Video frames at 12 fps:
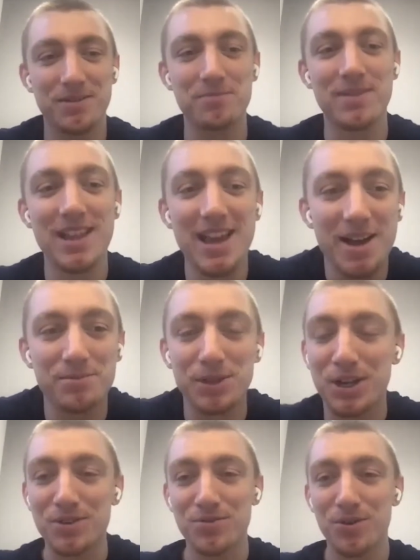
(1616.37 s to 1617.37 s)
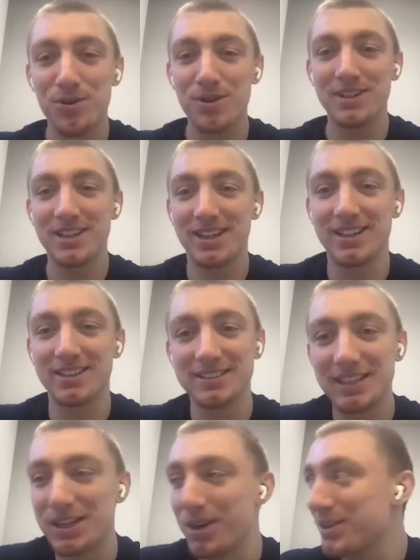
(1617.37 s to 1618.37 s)
I'm I'm looking forward to uh,
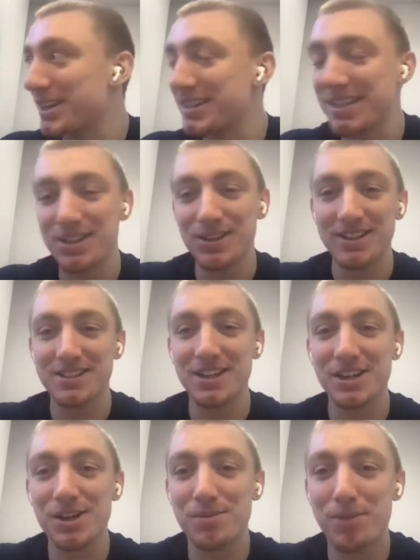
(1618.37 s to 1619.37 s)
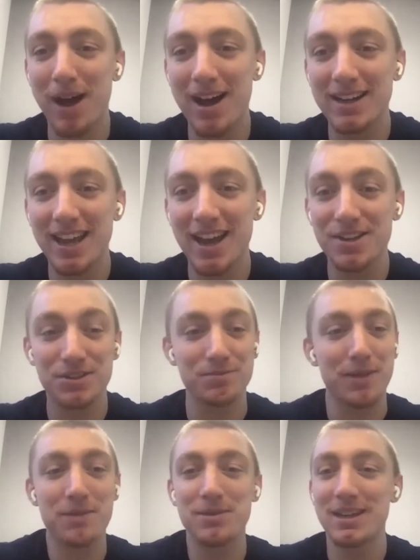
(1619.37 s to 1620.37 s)
you know continue listening to your podcast,
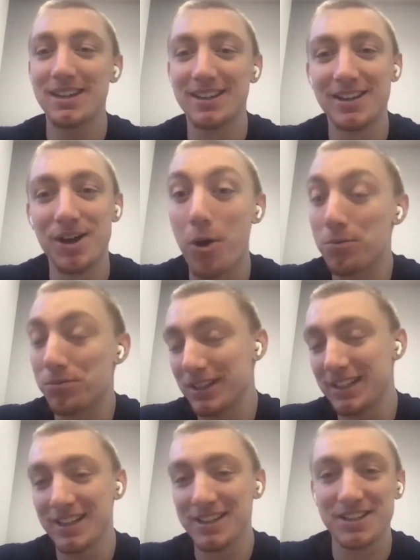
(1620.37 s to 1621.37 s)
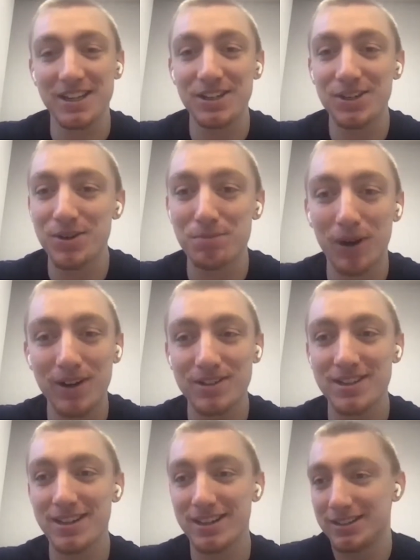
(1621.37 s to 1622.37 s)
maybe hopefully listening to you in
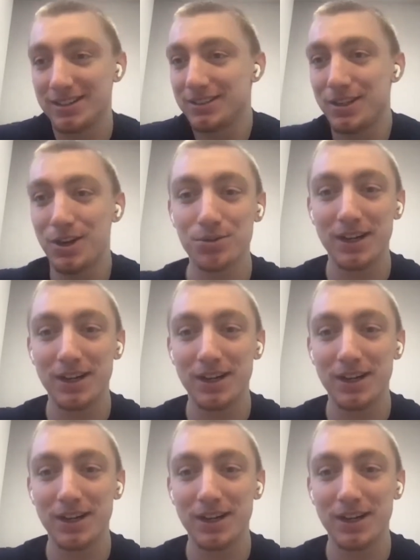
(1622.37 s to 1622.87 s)
person, and you know